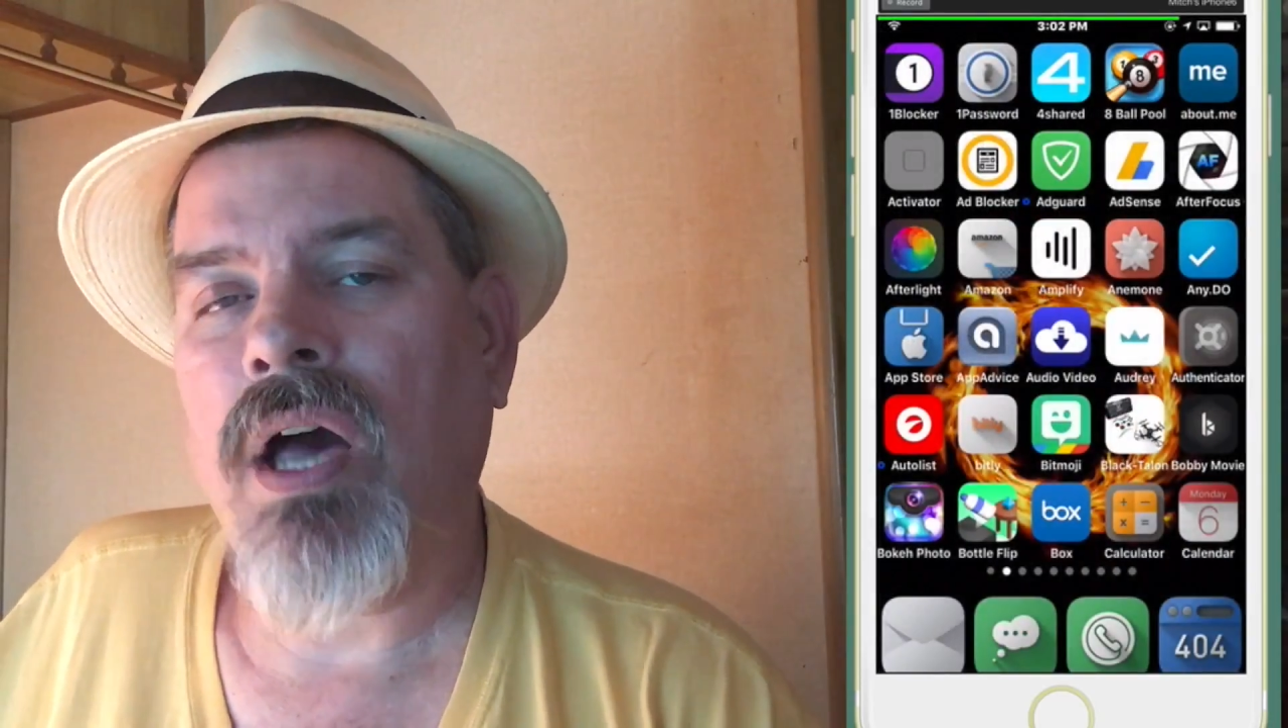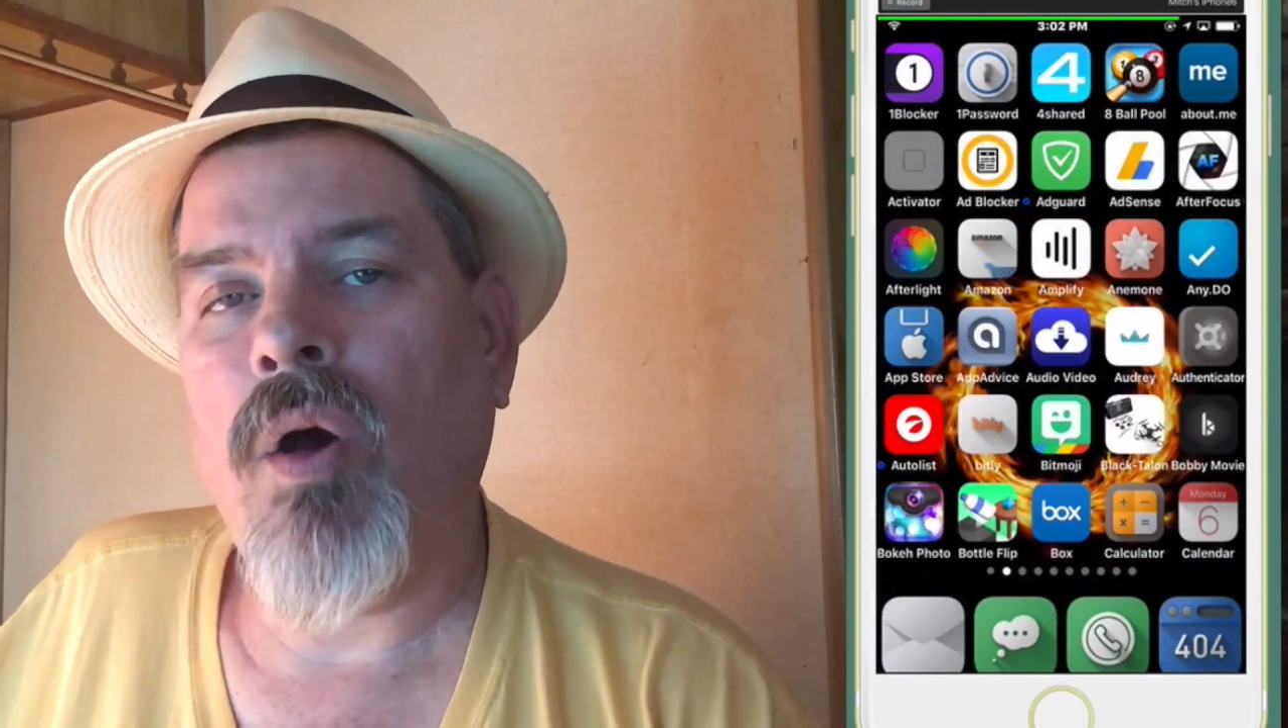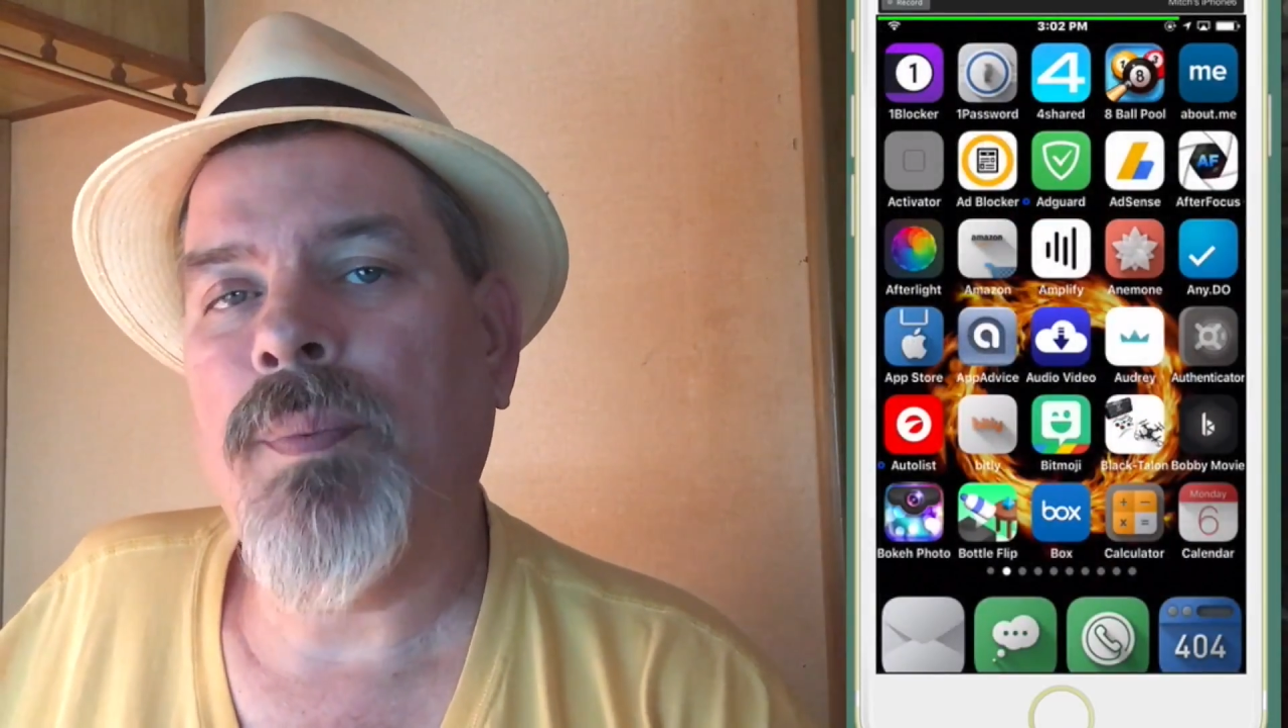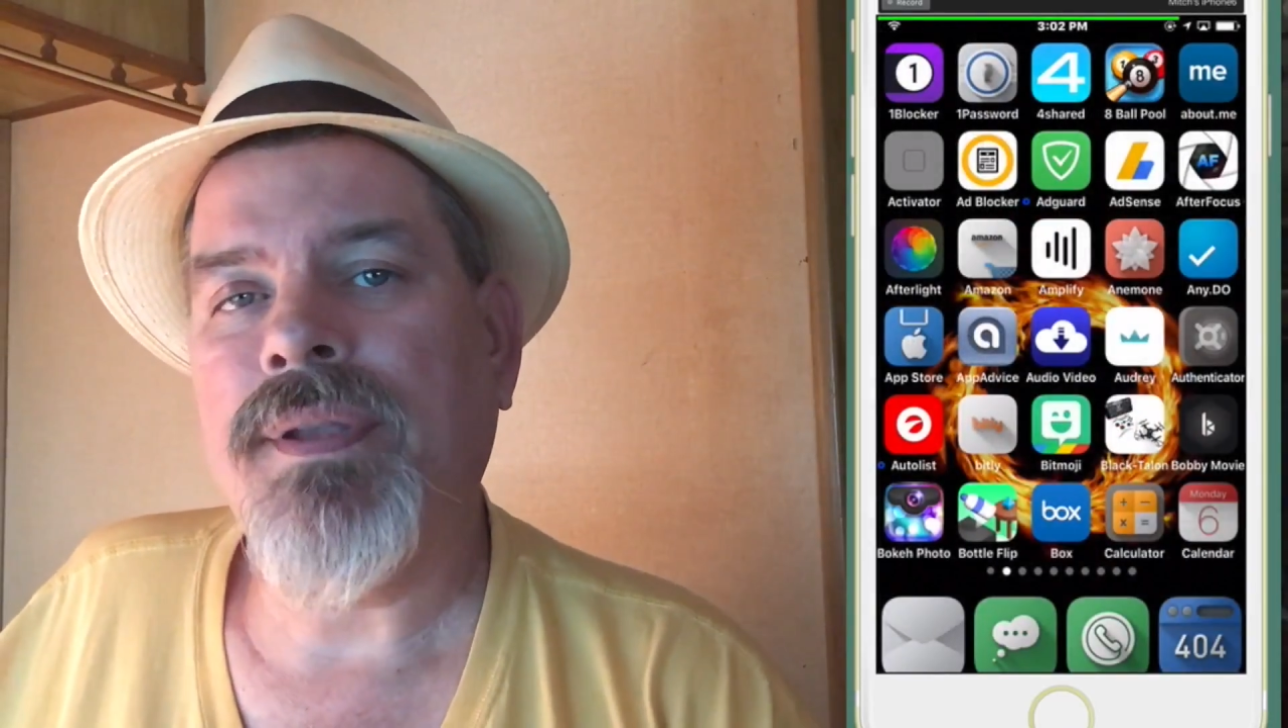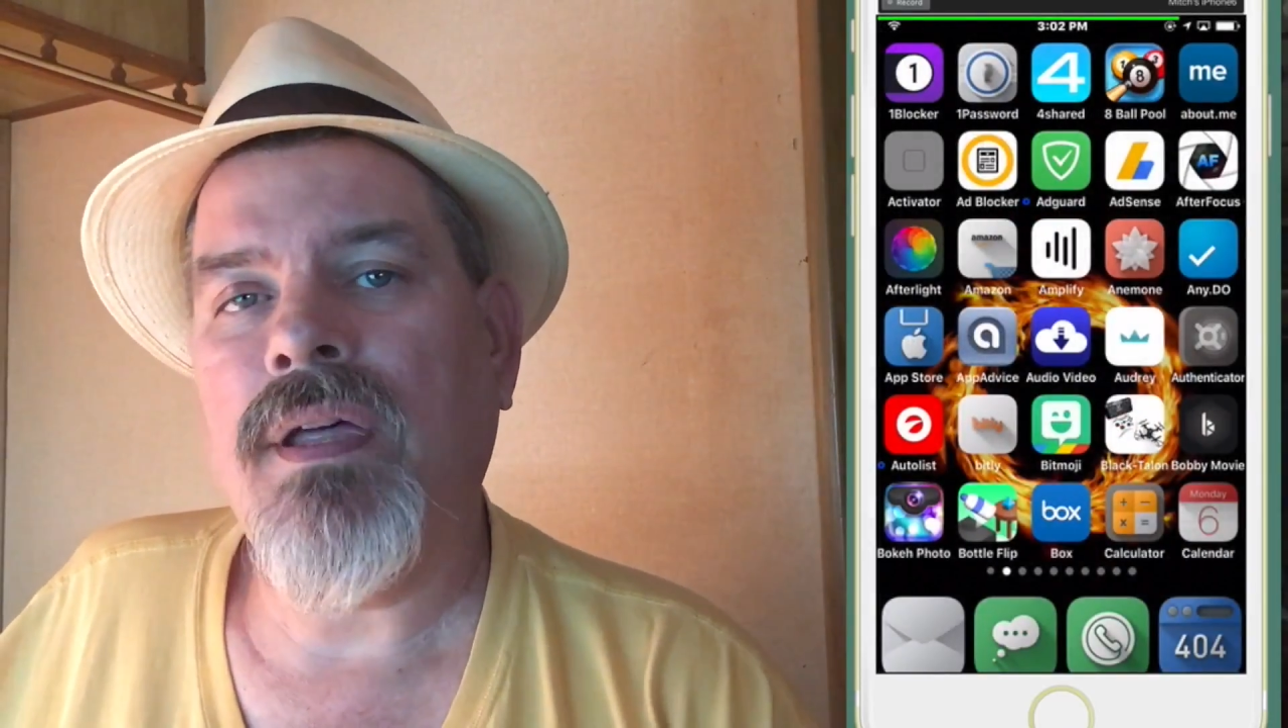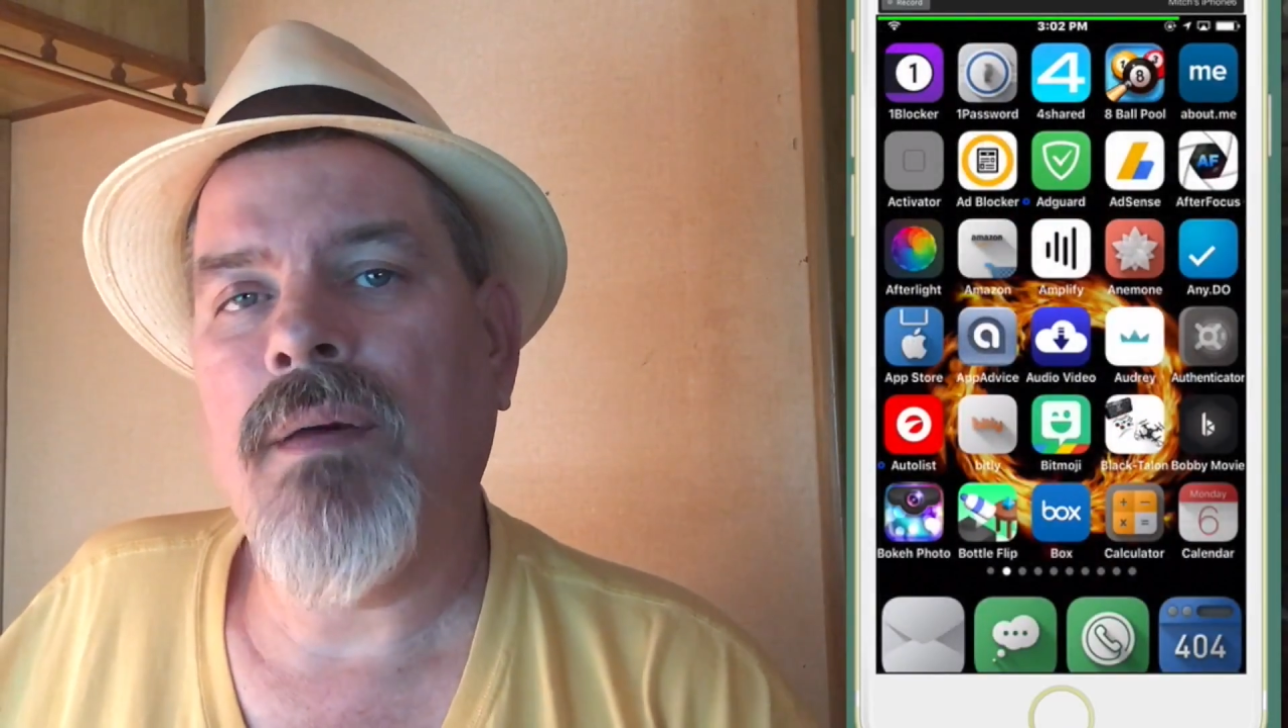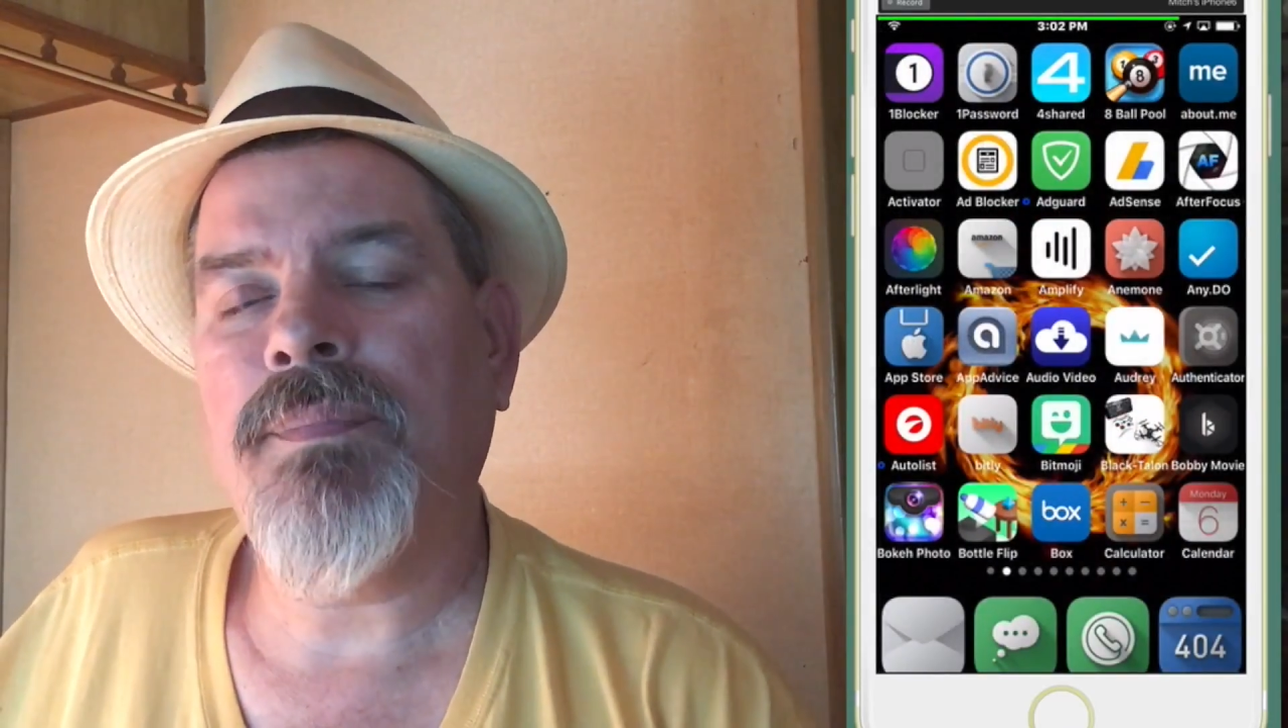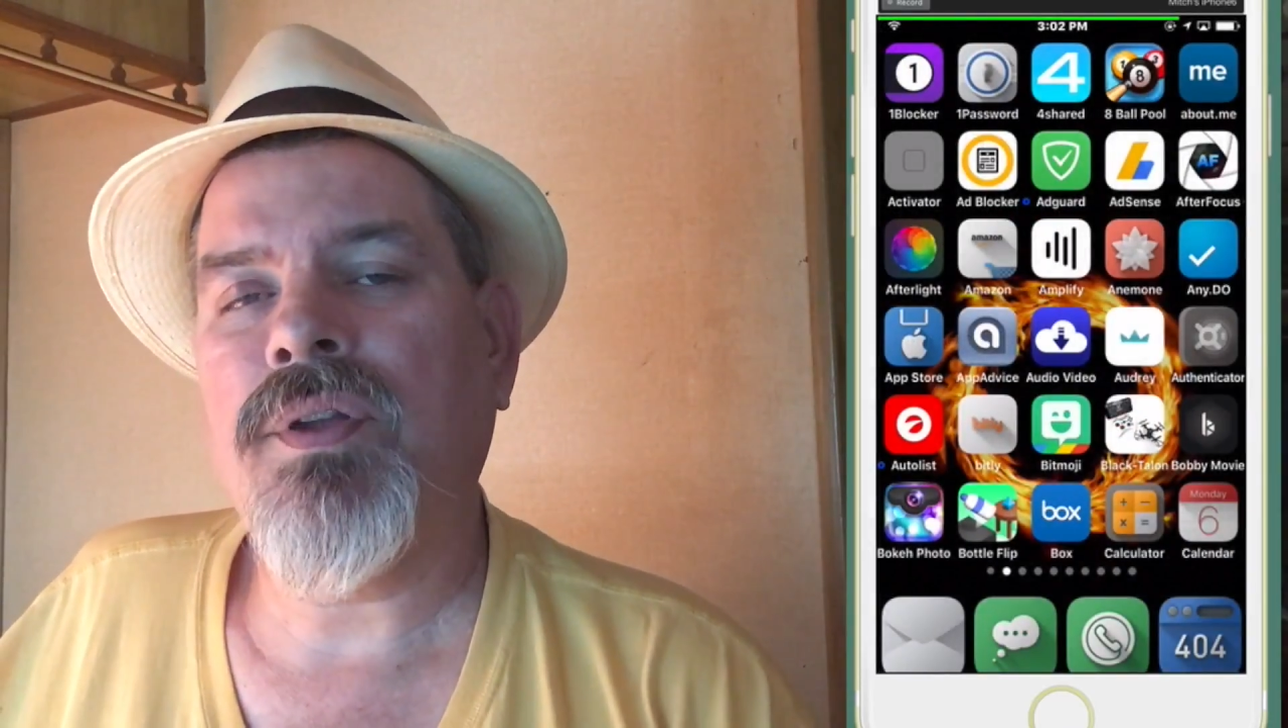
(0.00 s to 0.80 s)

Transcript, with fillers: open up